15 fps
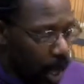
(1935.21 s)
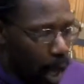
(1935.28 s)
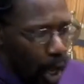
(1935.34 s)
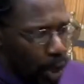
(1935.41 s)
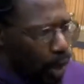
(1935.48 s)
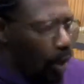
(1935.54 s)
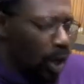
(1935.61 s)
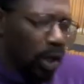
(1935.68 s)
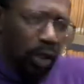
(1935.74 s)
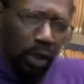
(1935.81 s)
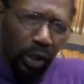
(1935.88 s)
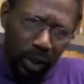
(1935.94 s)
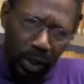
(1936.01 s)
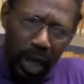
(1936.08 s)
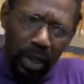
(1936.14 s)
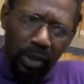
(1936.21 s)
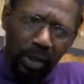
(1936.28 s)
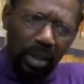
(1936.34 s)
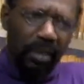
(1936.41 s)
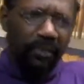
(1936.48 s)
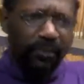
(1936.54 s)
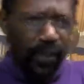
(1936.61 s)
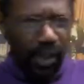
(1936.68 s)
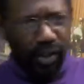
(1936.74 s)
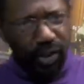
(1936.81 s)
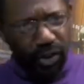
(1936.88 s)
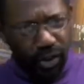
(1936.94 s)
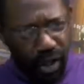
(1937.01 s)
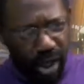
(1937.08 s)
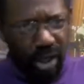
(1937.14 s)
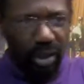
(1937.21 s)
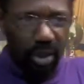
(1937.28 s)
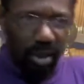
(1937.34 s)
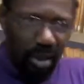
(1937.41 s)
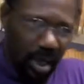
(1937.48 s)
you know I look at I looked at for the edition